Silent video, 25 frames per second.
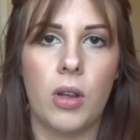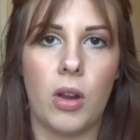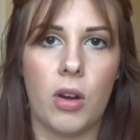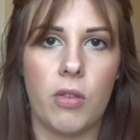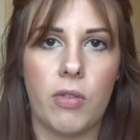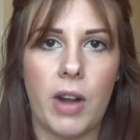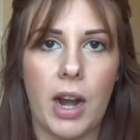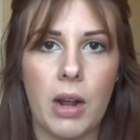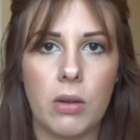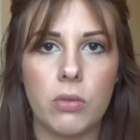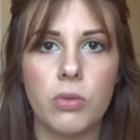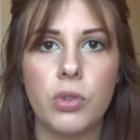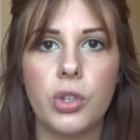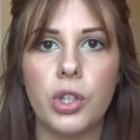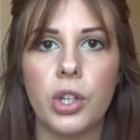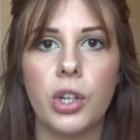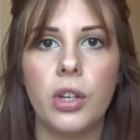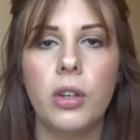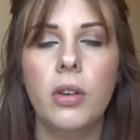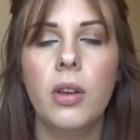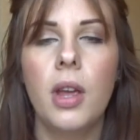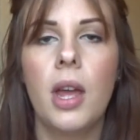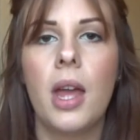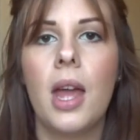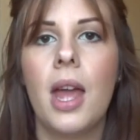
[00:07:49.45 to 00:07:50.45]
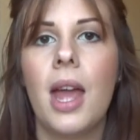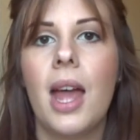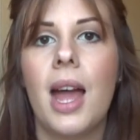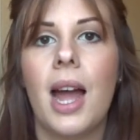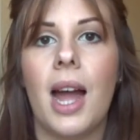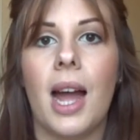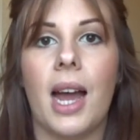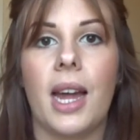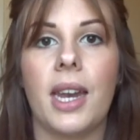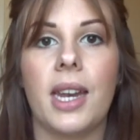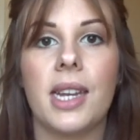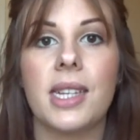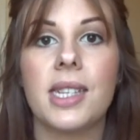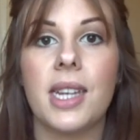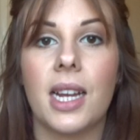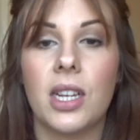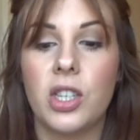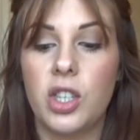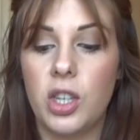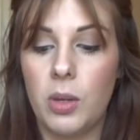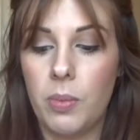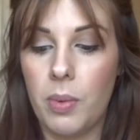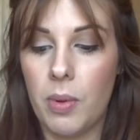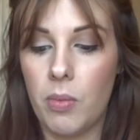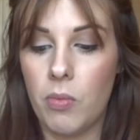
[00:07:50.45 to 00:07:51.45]
around you and it's
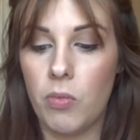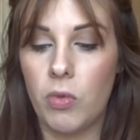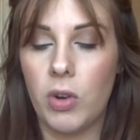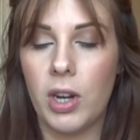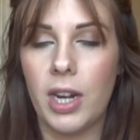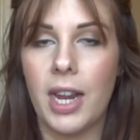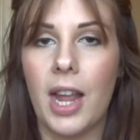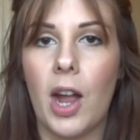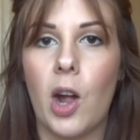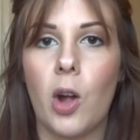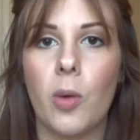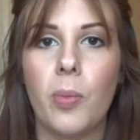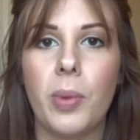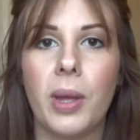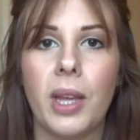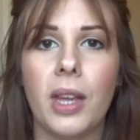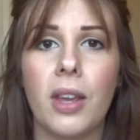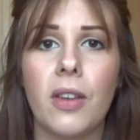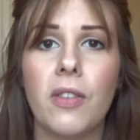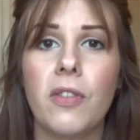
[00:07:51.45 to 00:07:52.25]
actually been really helping.